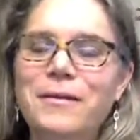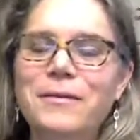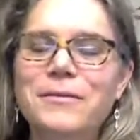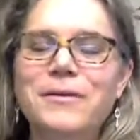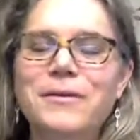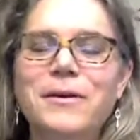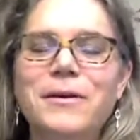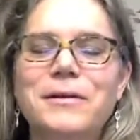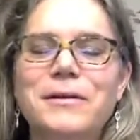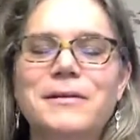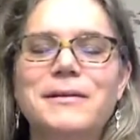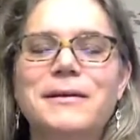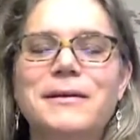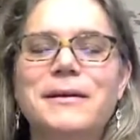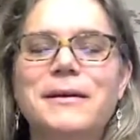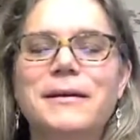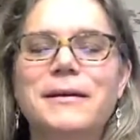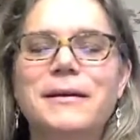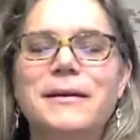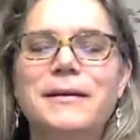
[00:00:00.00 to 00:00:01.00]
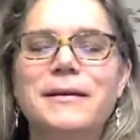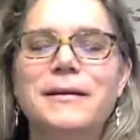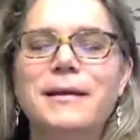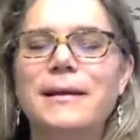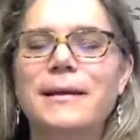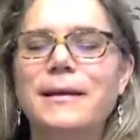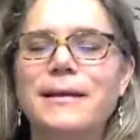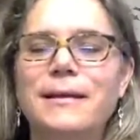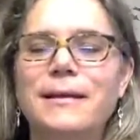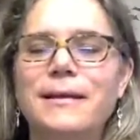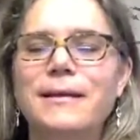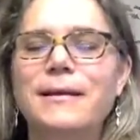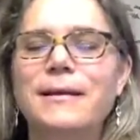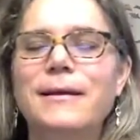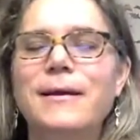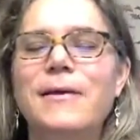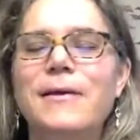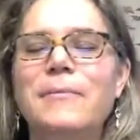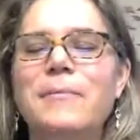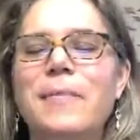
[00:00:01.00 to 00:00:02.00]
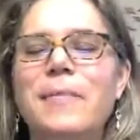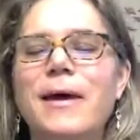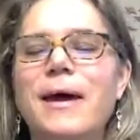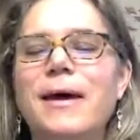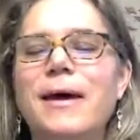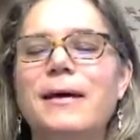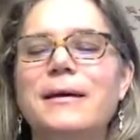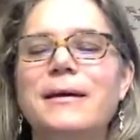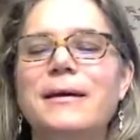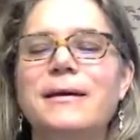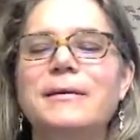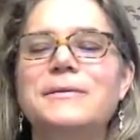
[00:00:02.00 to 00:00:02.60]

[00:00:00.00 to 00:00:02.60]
Start to come back